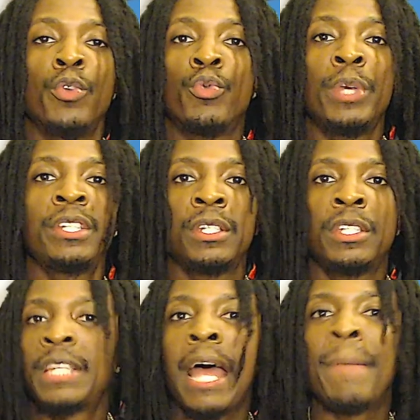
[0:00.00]
risk
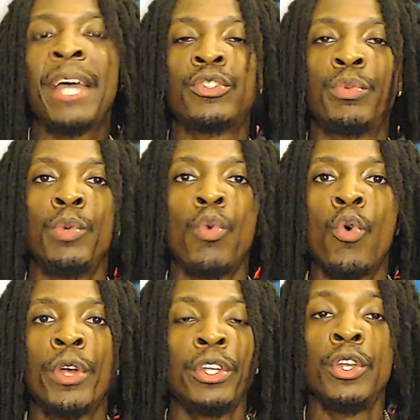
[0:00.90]
does not match the
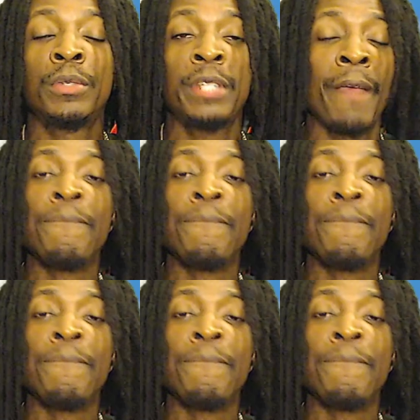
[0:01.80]
reward, you know what I'm saying?